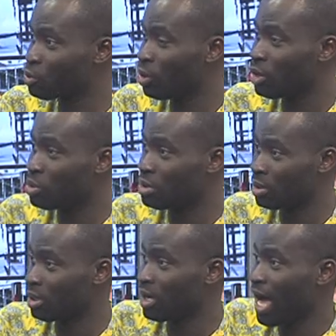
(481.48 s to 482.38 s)
where you
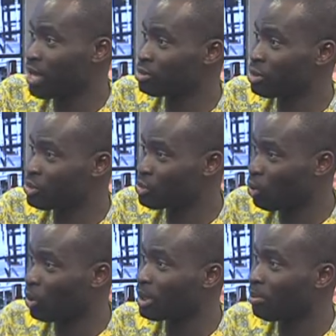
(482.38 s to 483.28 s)
can actually
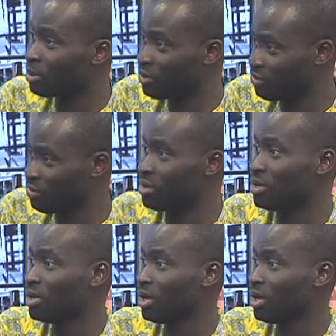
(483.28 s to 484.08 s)
store them on the sea,